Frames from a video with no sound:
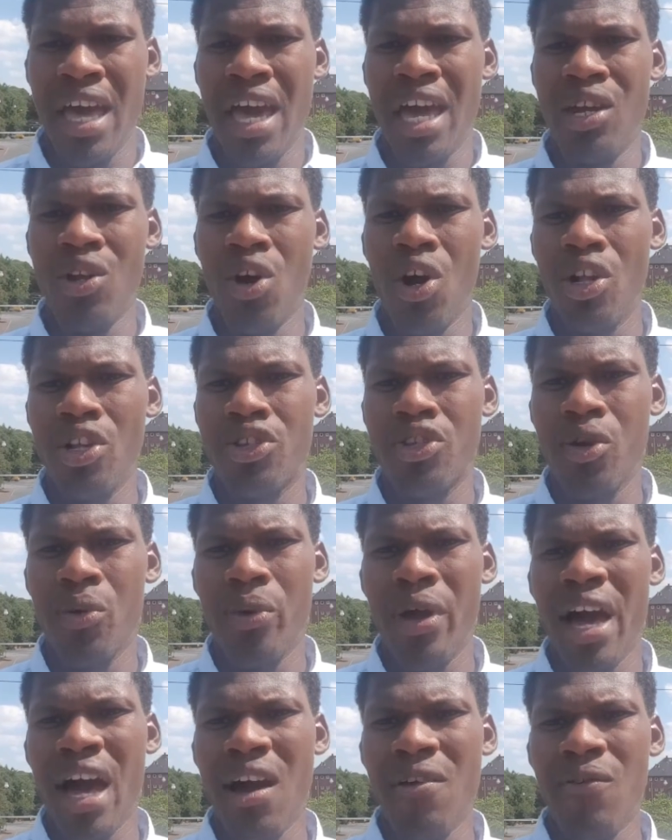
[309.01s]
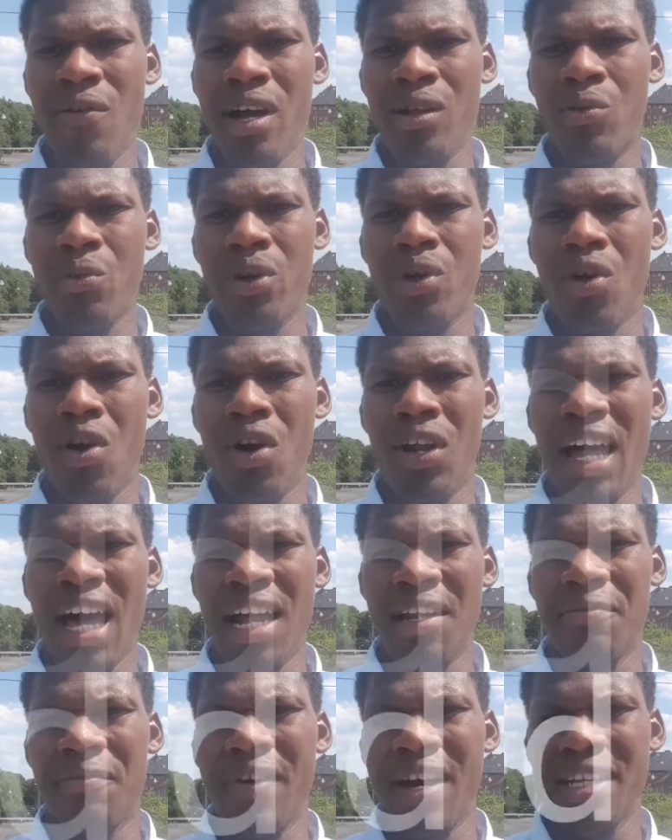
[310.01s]
And also we have what we call
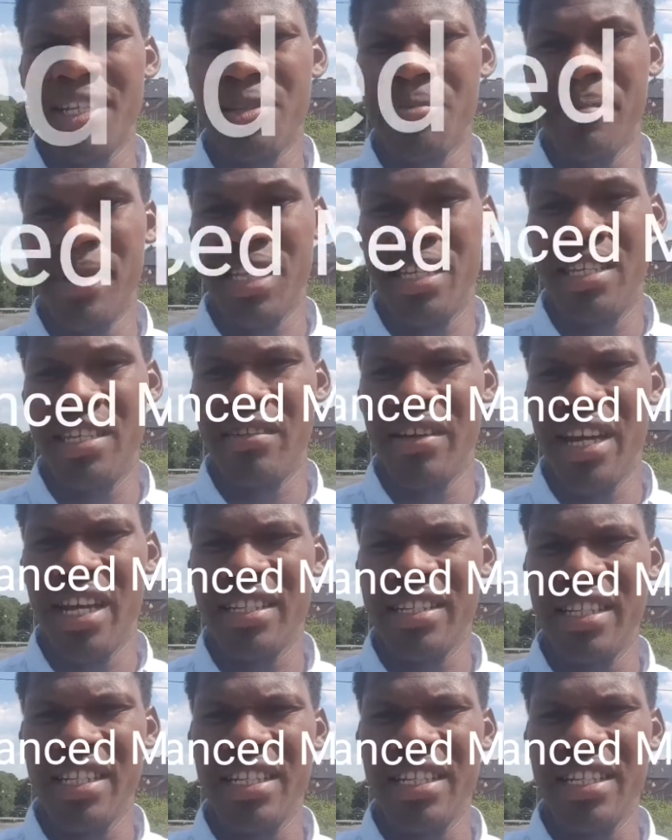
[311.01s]
advanced materials.